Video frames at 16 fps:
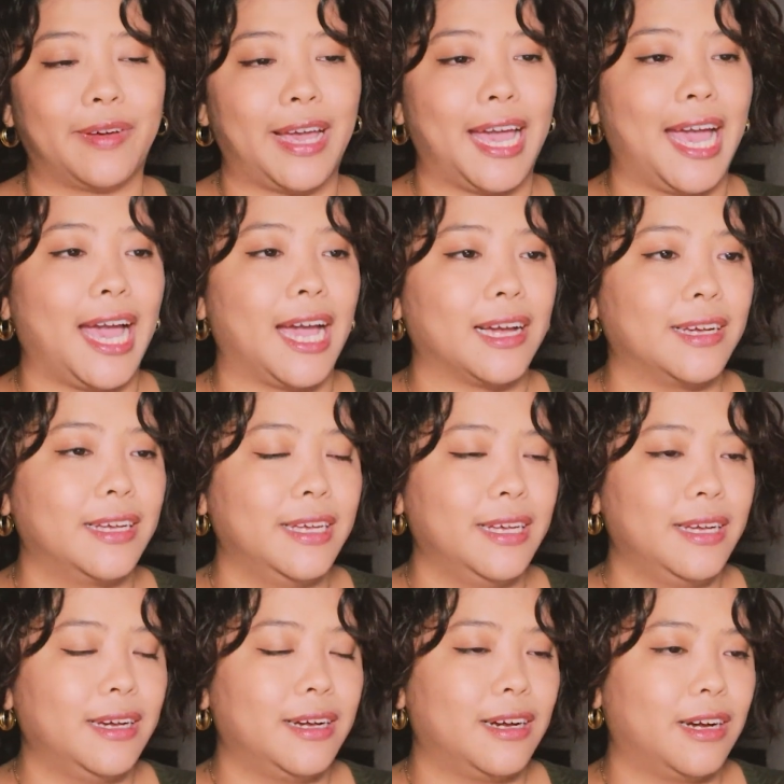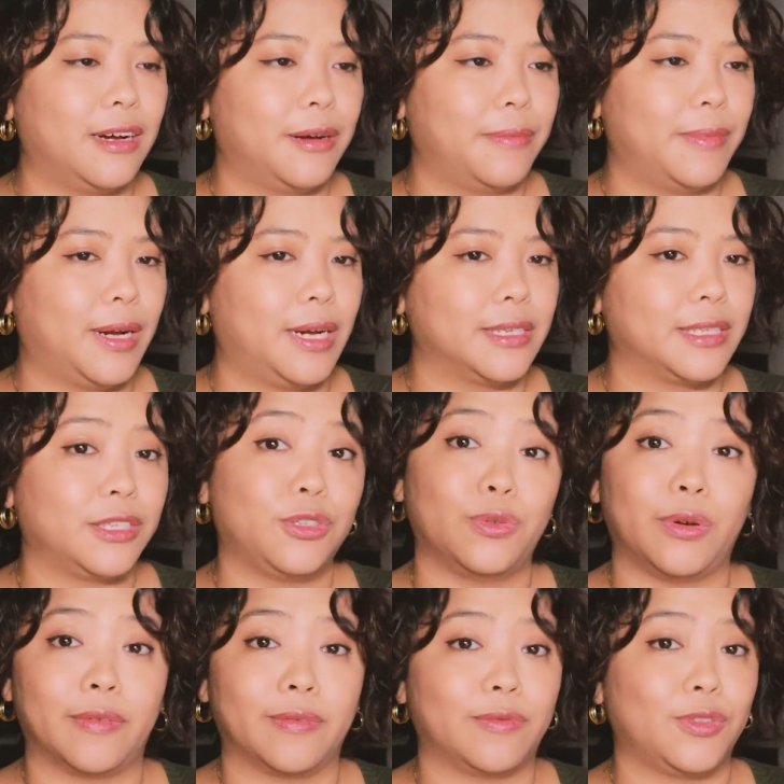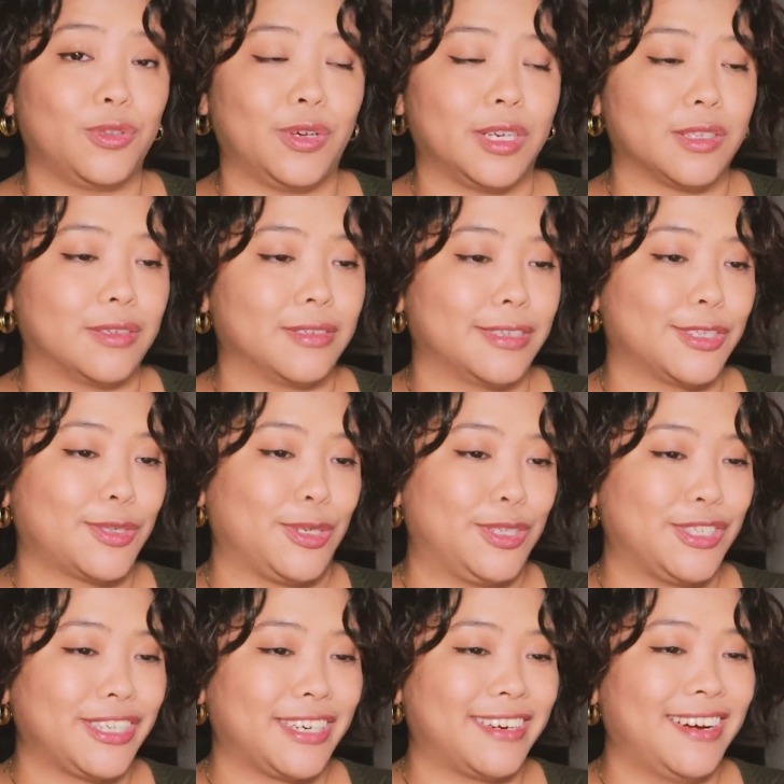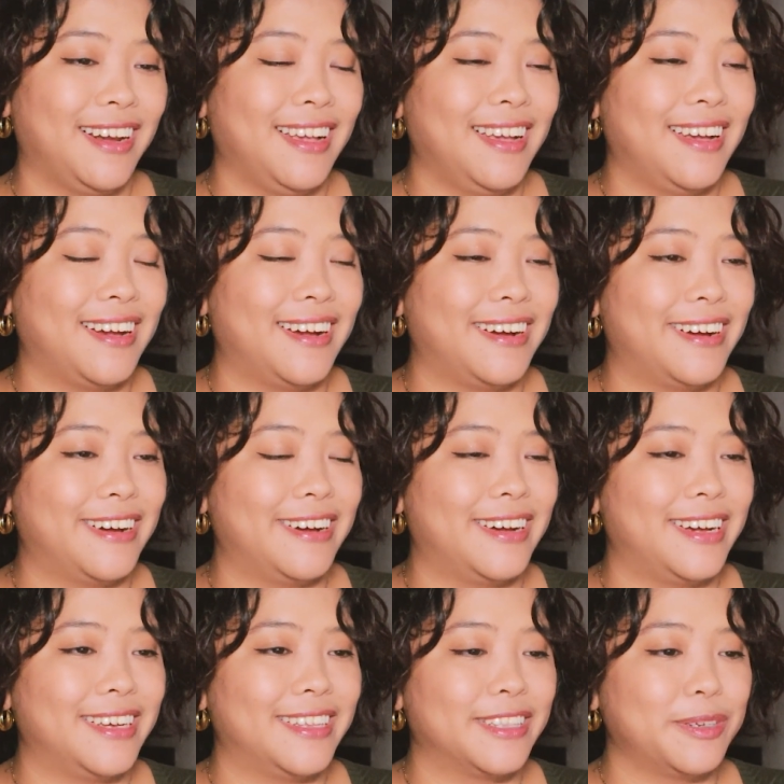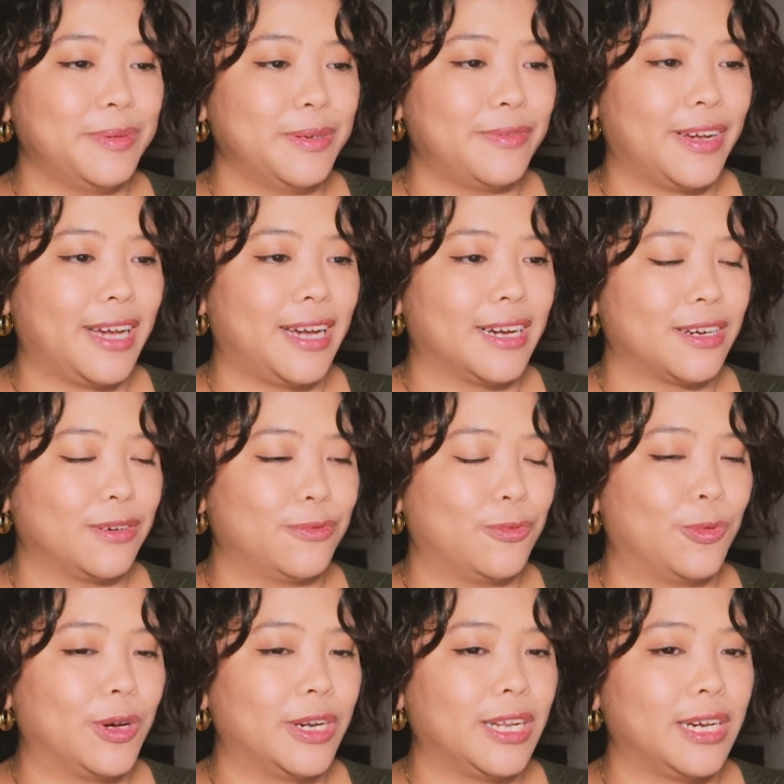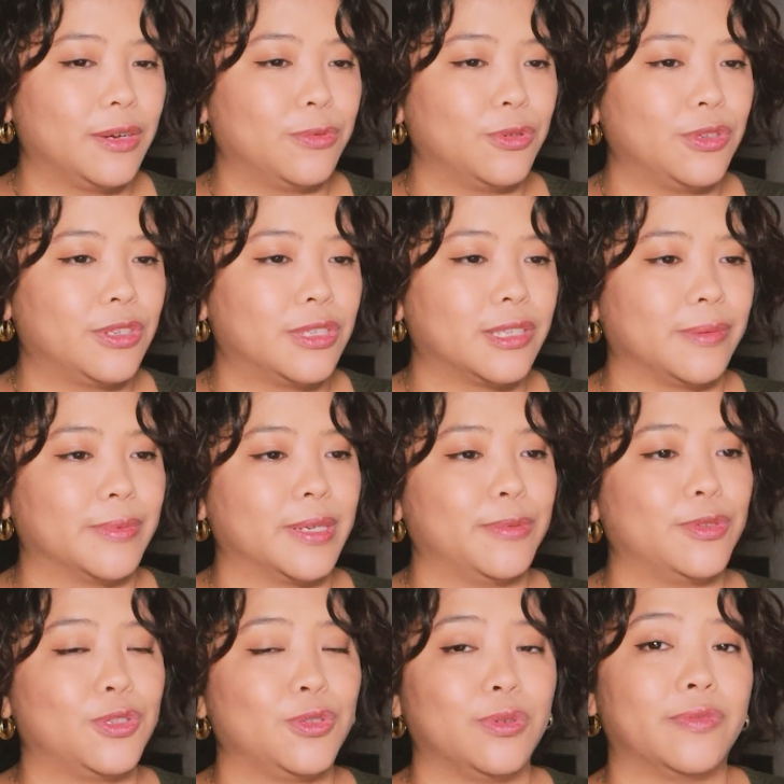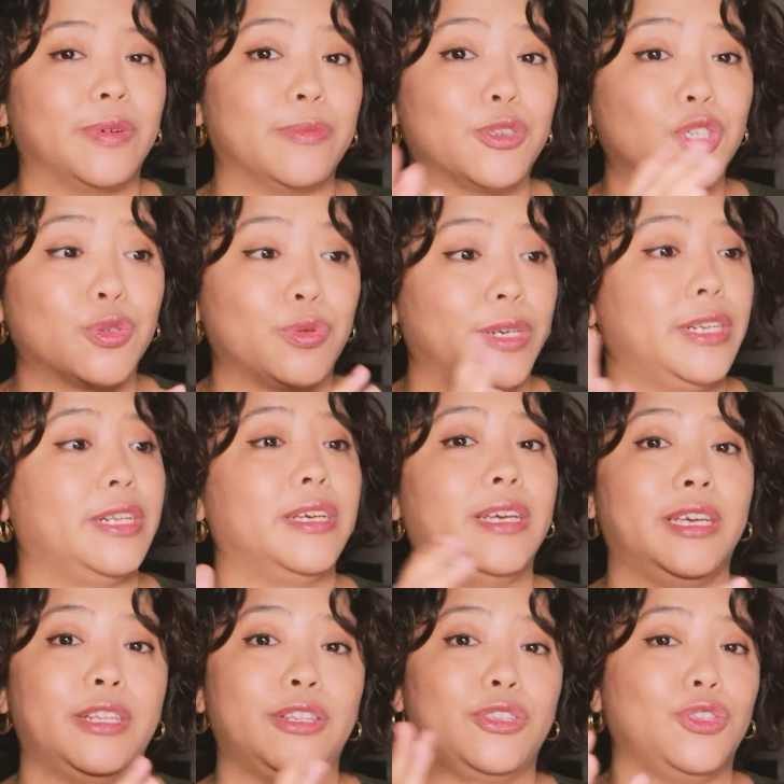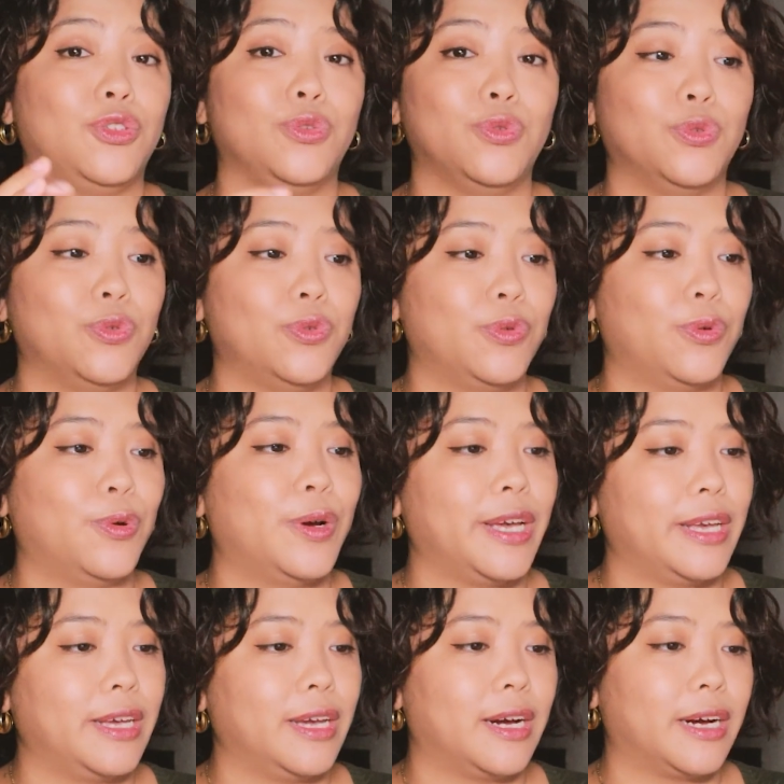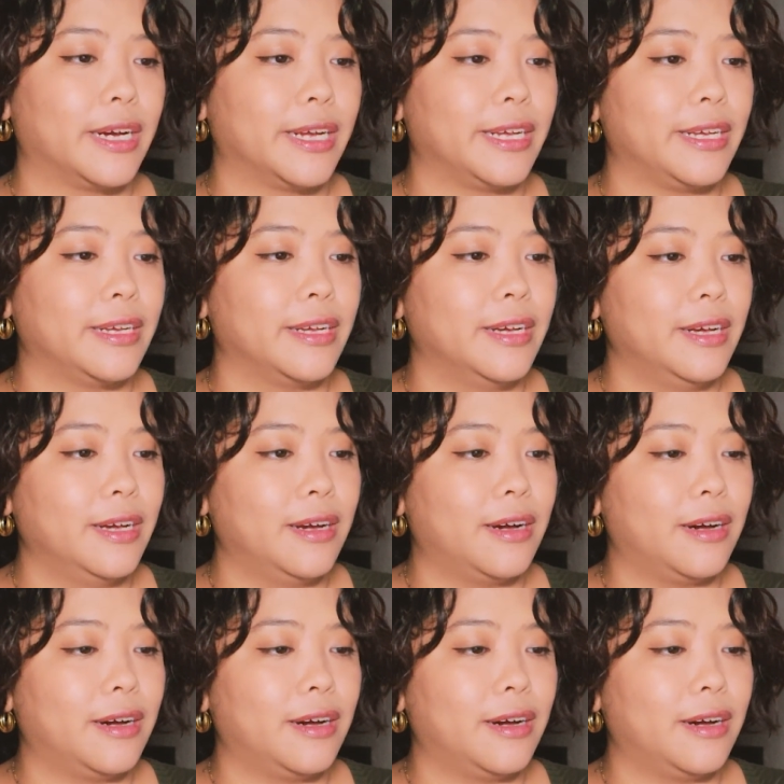a hack, as I do have you guys on the screen share, a little bit of a hack of what I would sometimes do if I'm training a new AI